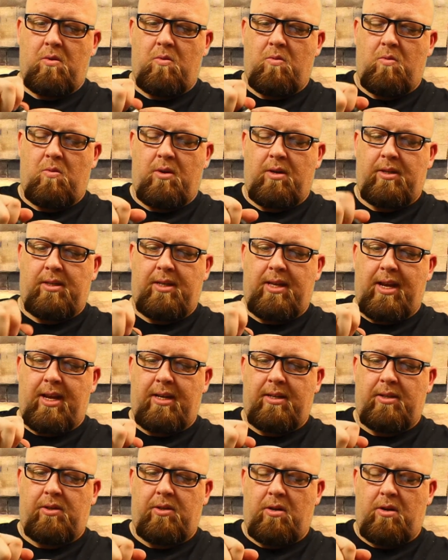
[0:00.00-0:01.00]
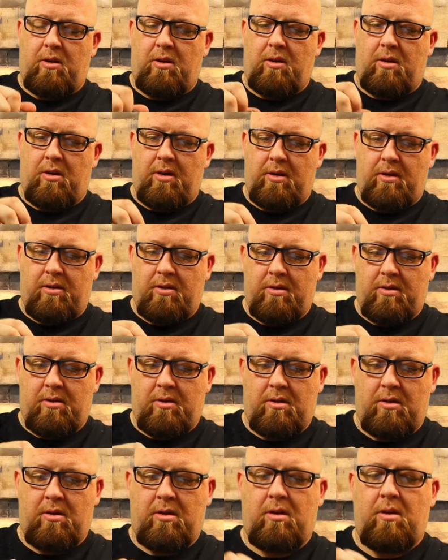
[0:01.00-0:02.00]
Once that is on,
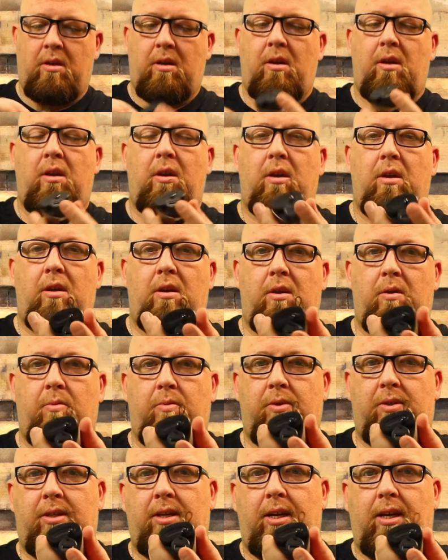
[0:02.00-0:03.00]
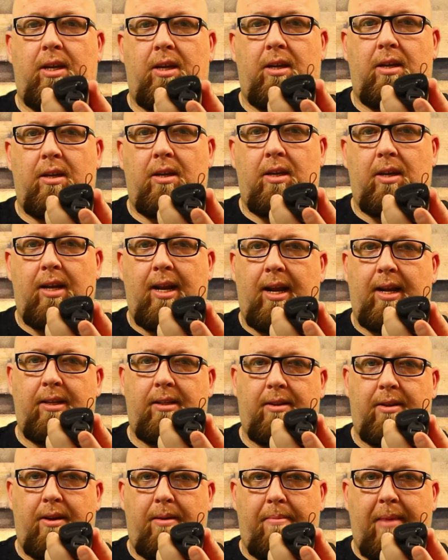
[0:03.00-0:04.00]
you will see it
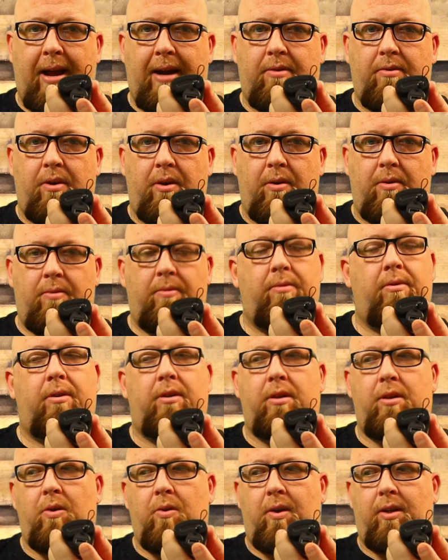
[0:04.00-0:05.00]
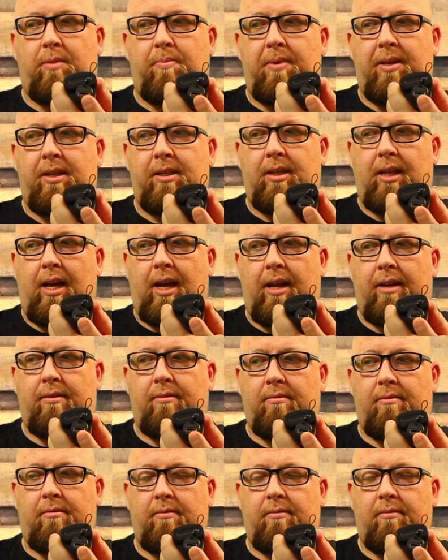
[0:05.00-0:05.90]
has a macro USB slot